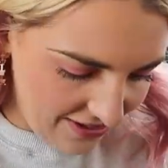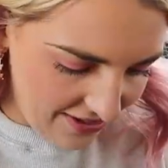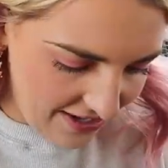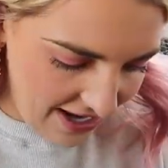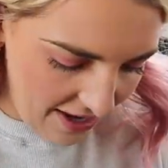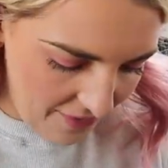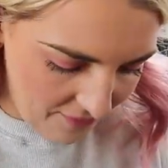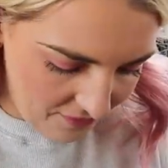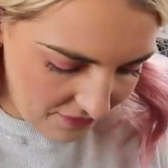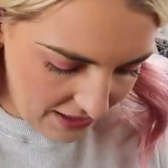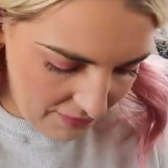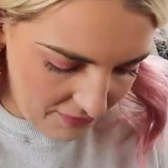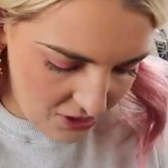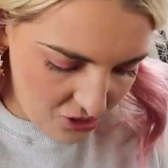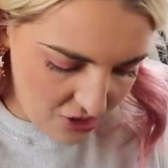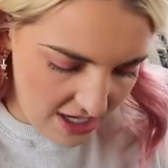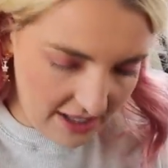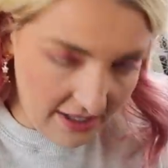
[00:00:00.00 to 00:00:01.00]
Okay, I'm
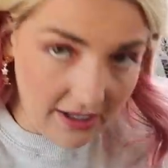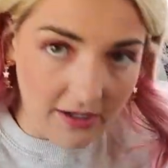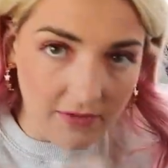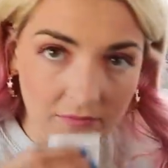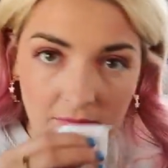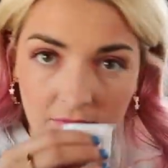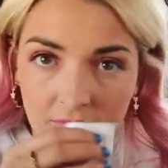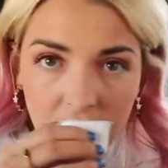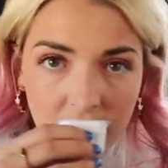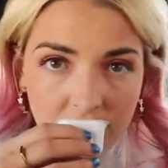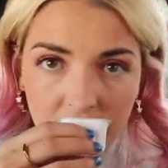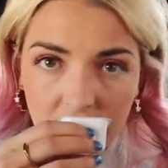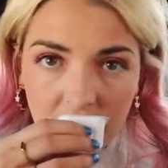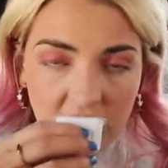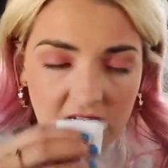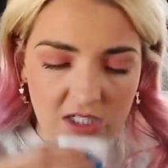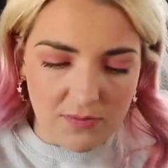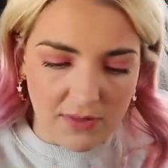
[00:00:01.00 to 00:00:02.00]
gonna try their
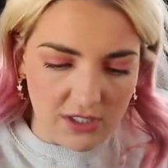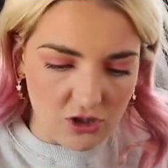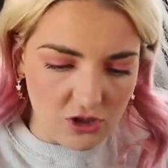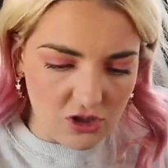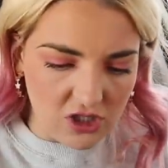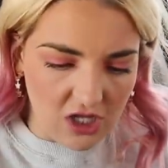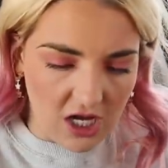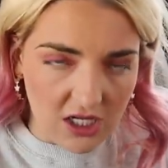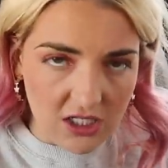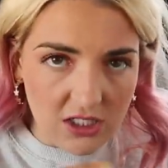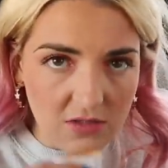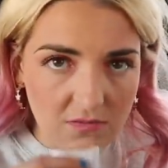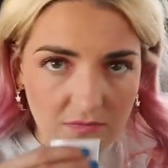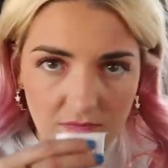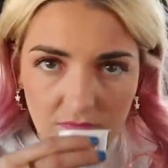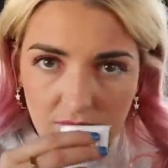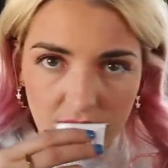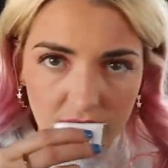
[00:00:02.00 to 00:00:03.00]
special sauce.
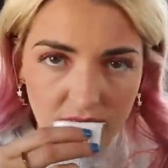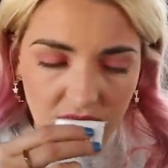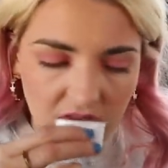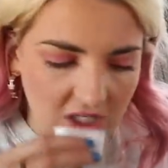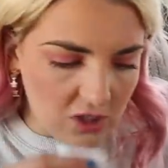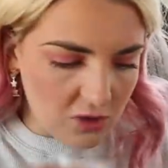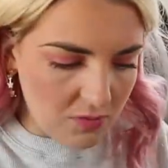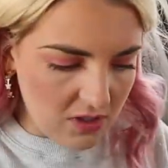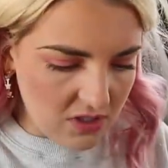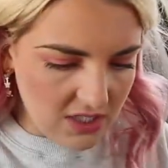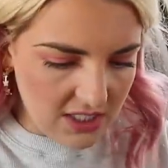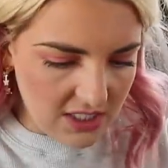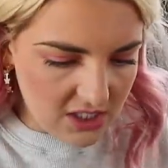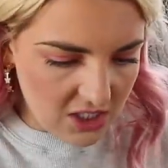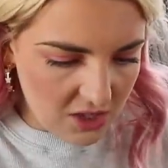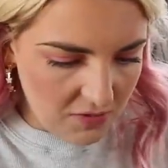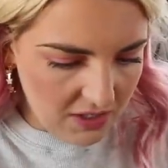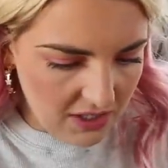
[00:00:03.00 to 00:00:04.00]
It smells like
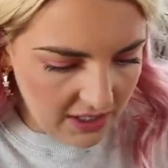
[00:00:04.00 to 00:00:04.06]
it's gonna be